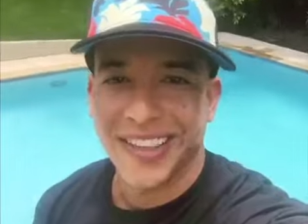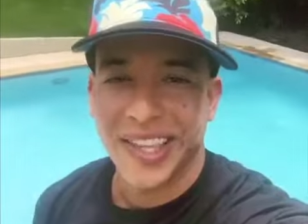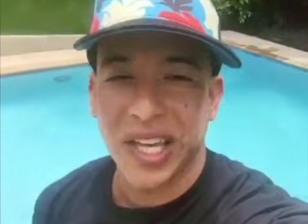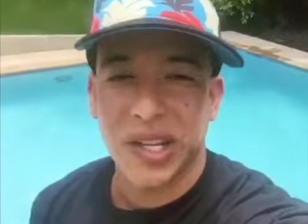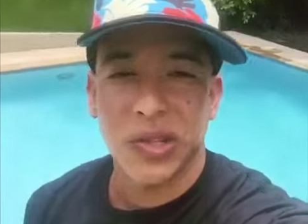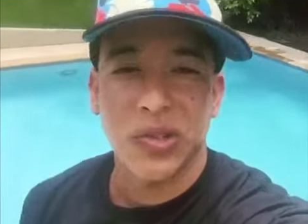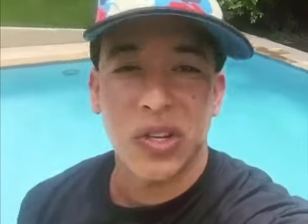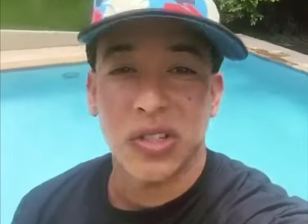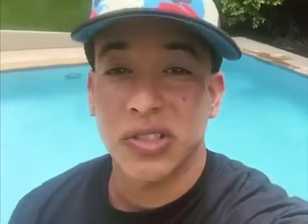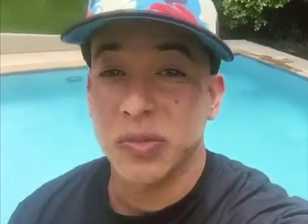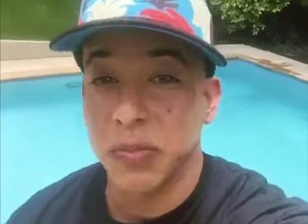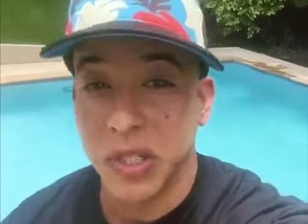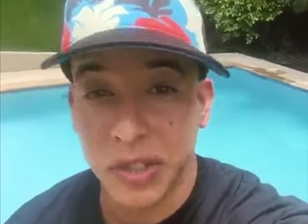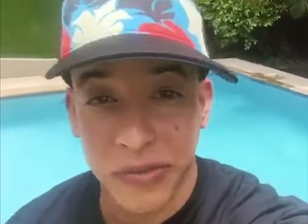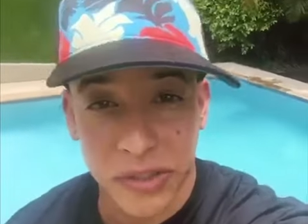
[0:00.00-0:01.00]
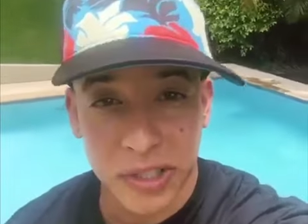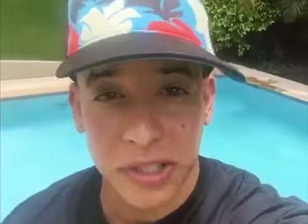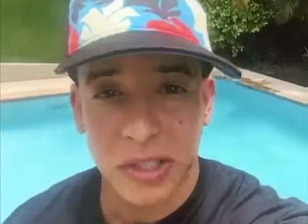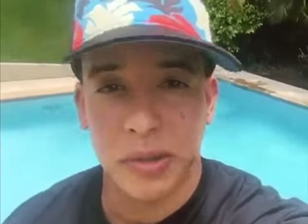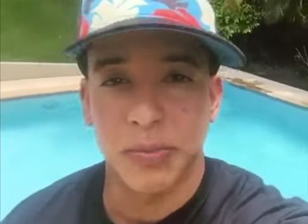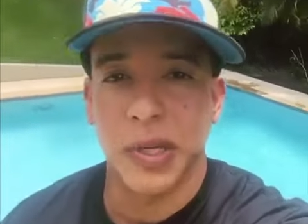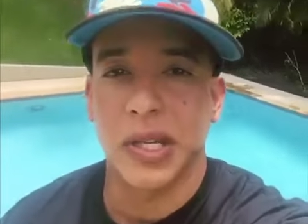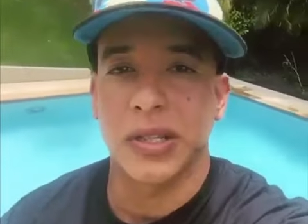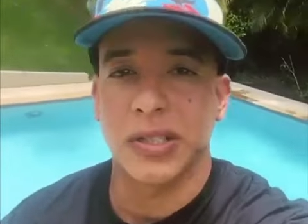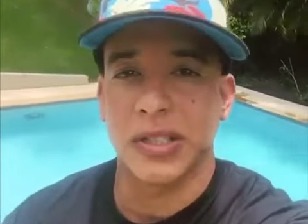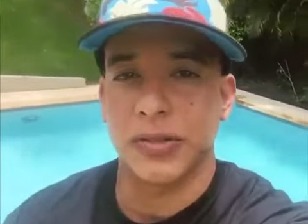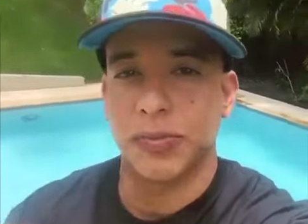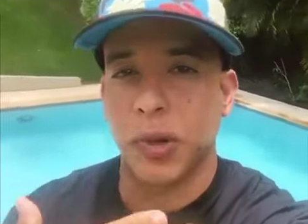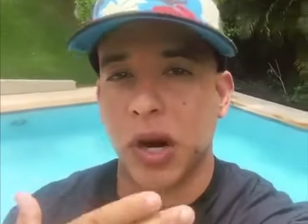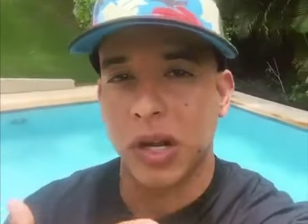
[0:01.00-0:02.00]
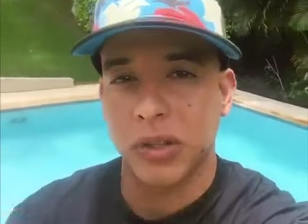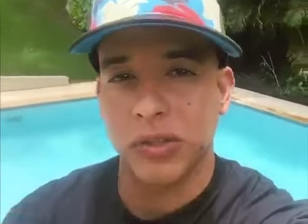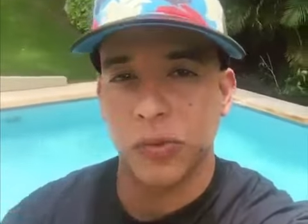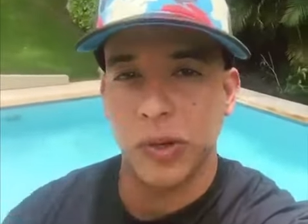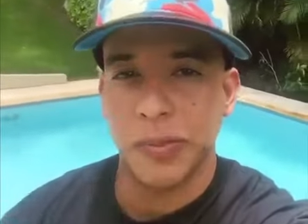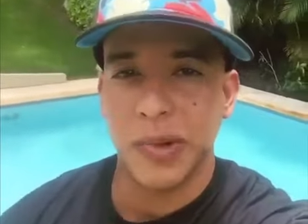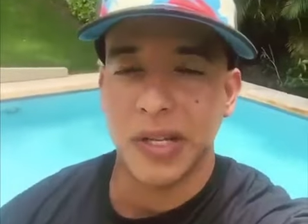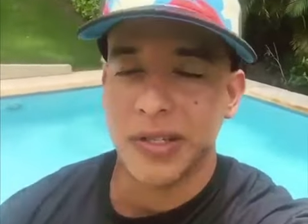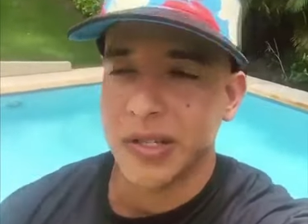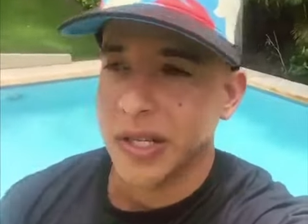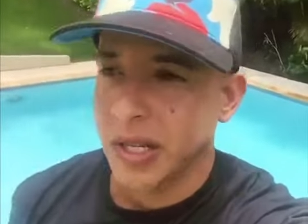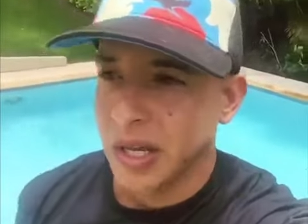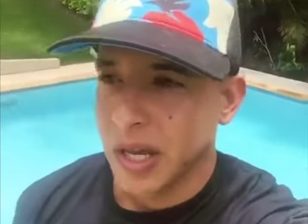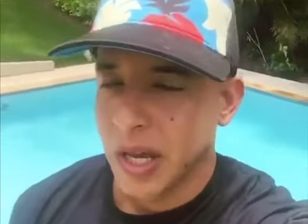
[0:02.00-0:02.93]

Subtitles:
Thank you to Justin Bieber, because he's part of the remix.